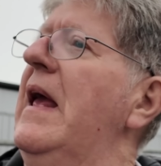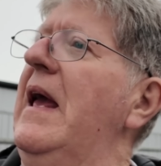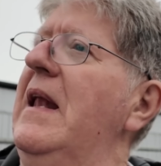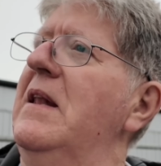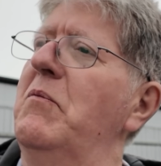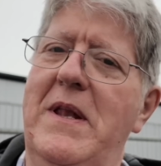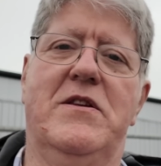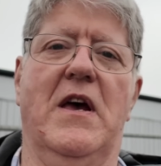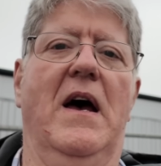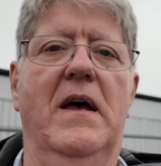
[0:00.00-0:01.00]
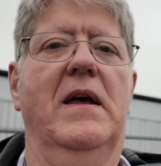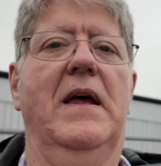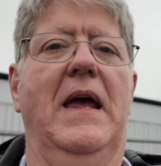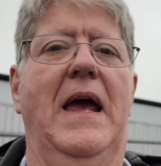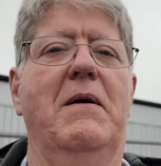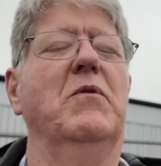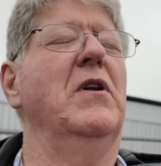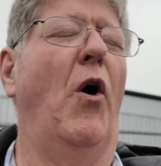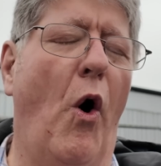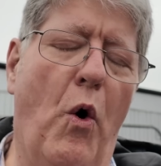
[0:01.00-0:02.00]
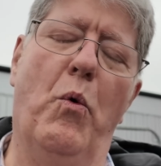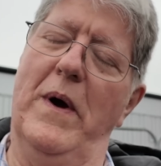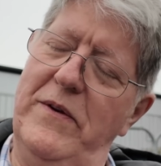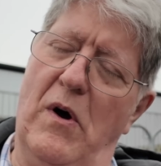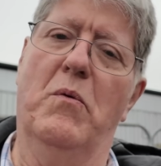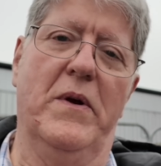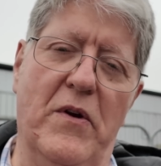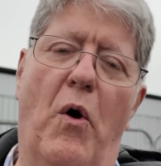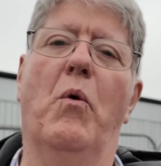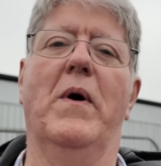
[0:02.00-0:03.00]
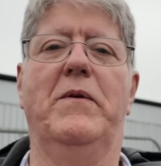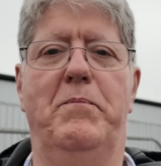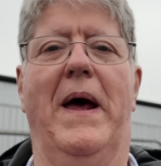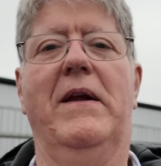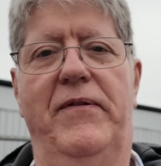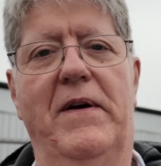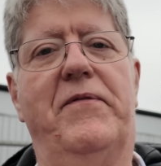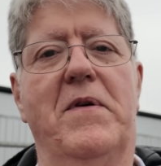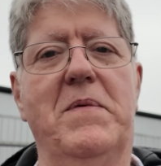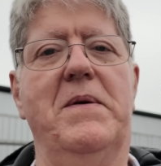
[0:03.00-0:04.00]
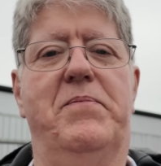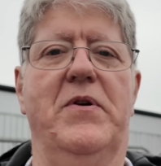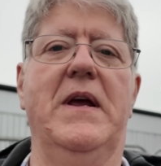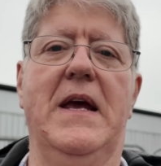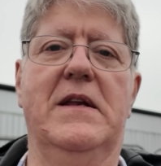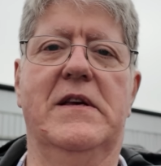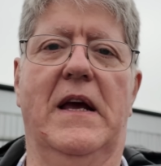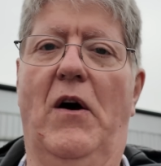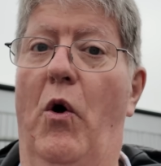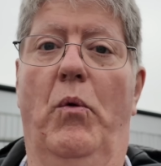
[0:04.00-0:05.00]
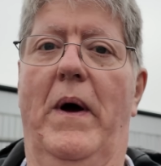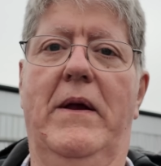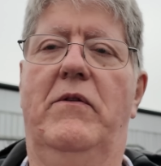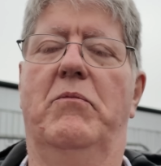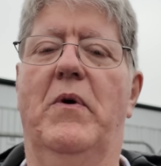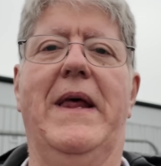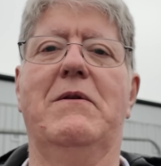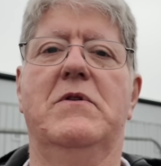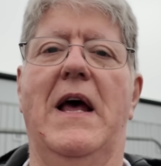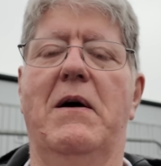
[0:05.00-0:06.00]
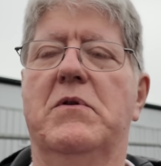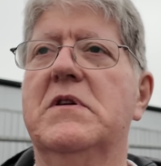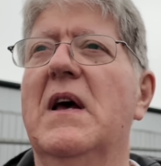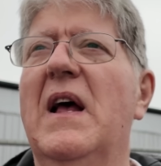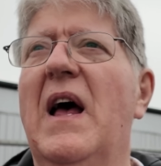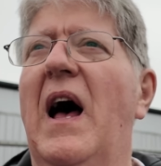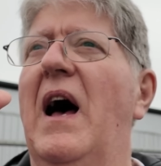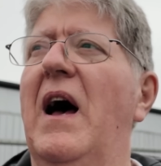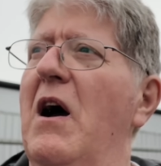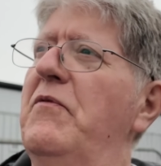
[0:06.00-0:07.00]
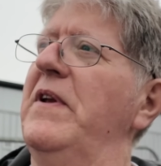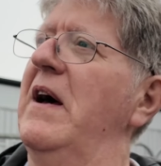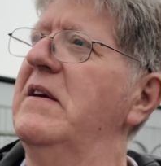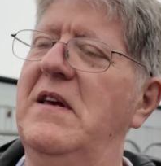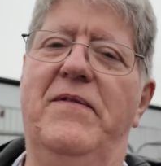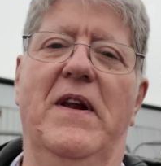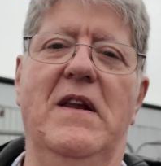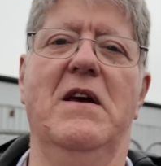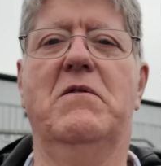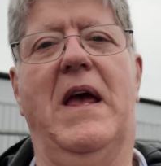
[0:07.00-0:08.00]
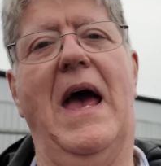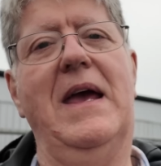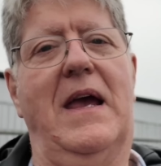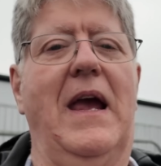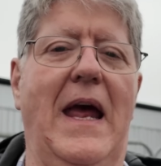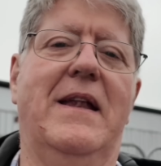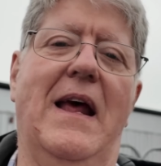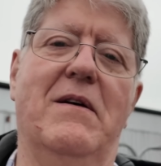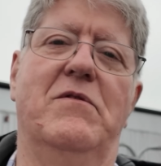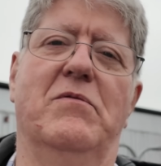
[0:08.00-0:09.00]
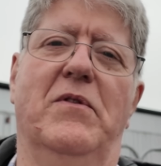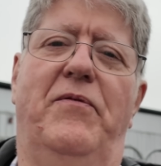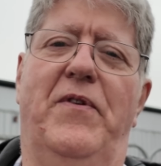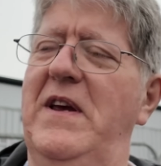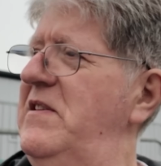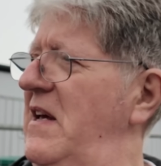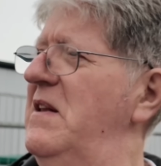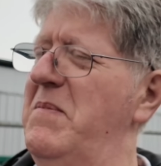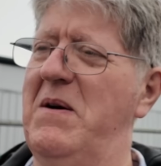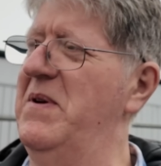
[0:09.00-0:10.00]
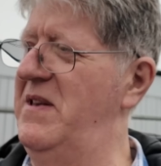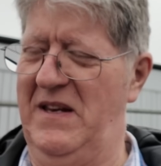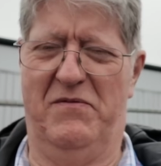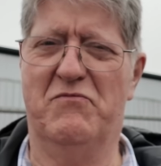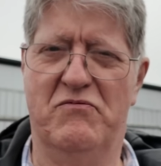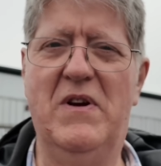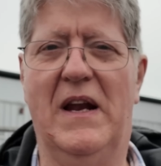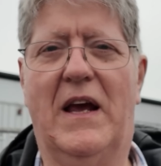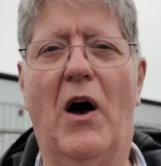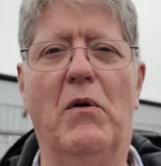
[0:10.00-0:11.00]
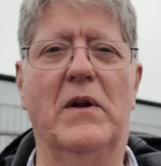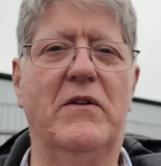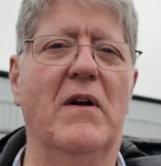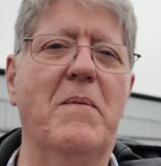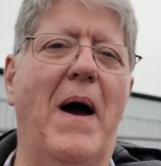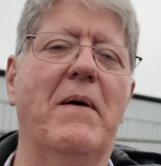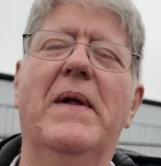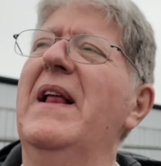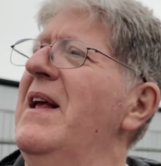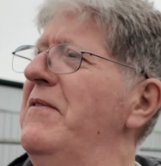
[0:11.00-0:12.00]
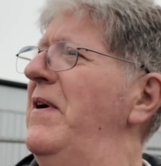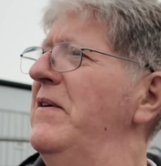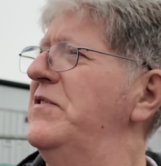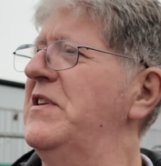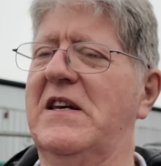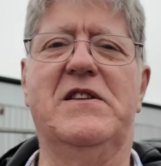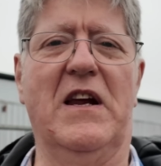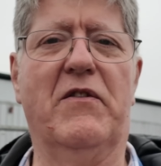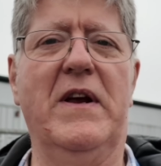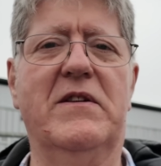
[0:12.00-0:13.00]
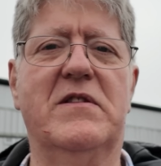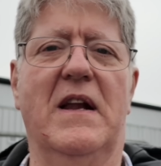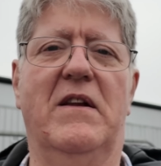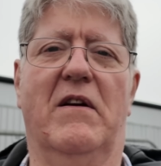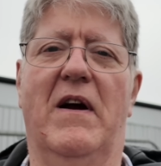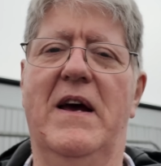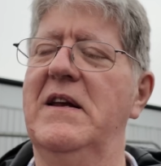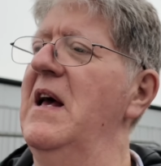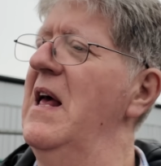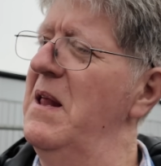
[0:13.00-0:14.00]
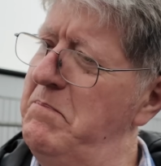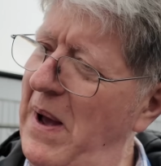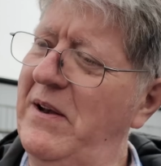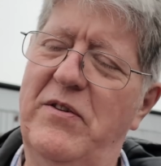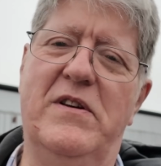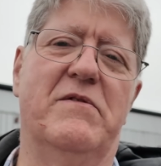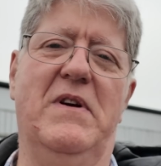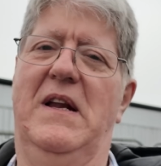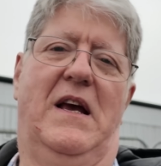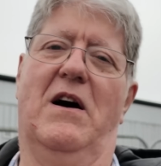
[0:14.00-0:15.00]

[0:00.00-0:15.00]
in the winter, it will always, always, always benefit from a preheating, always, without doubt. Overnight, even in the UK, it can get down towards freezing. At the moment, it's really cold. It's only about 5 or 6 degrees centigrade. Batteries are really